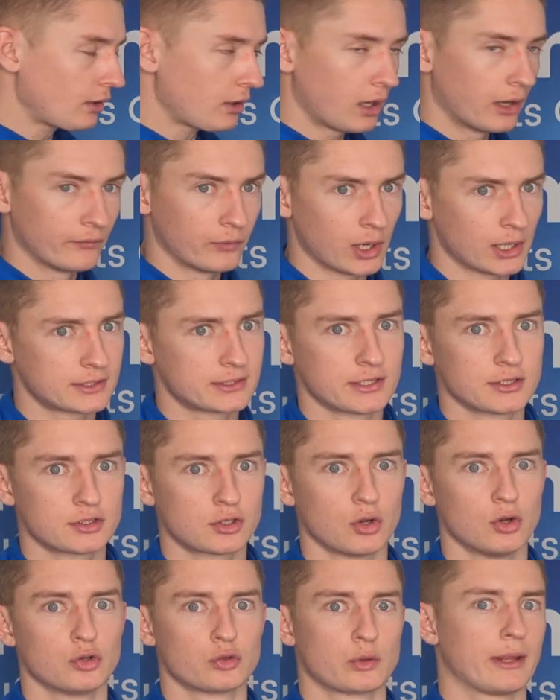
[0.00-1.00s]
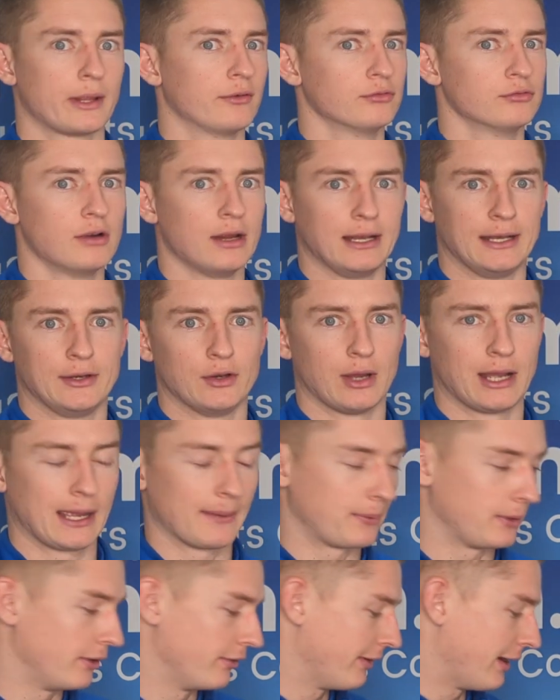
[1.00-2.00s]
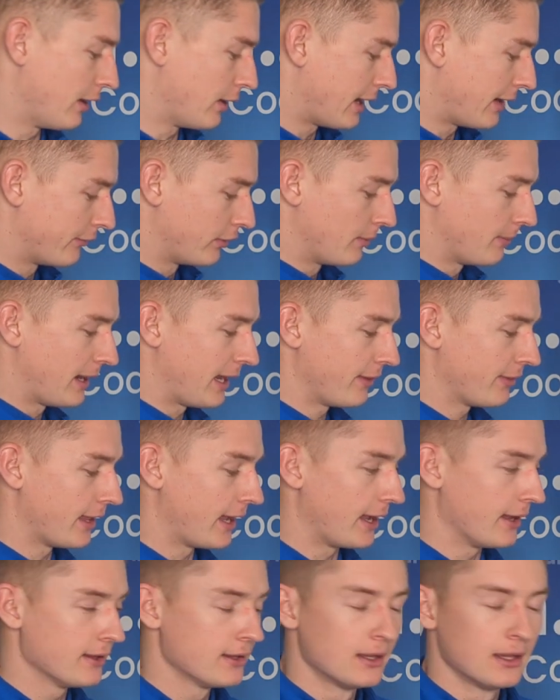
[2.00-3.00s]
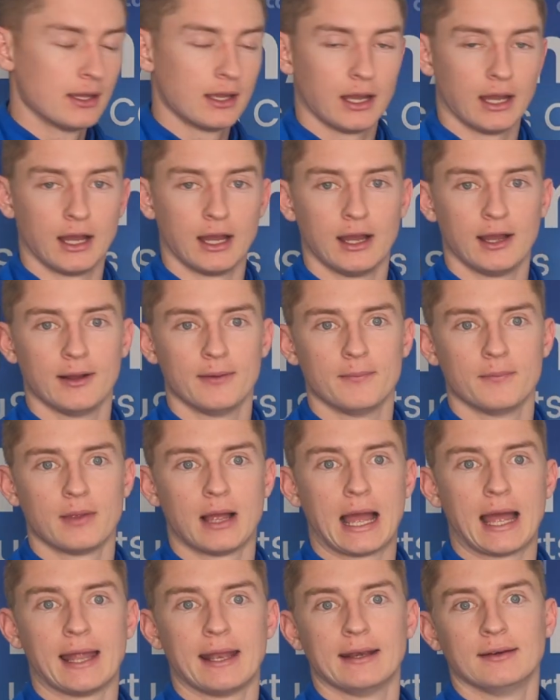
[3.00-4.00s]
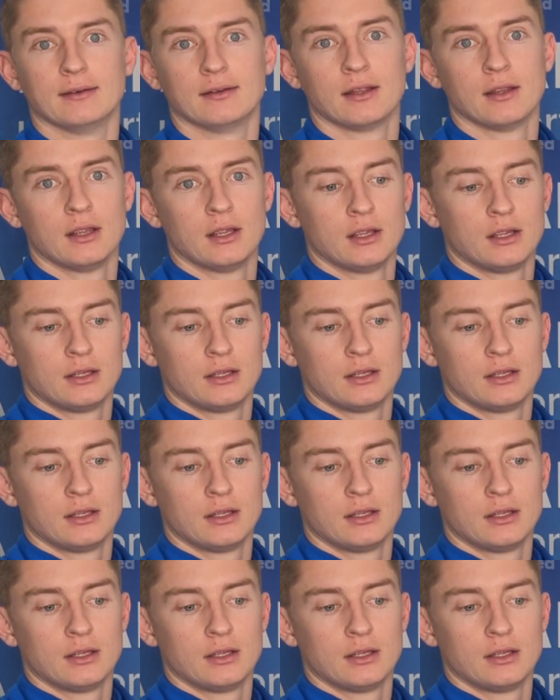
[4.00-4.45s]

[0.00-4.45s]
I've worked in schools where they're really not happy about having a mat there, and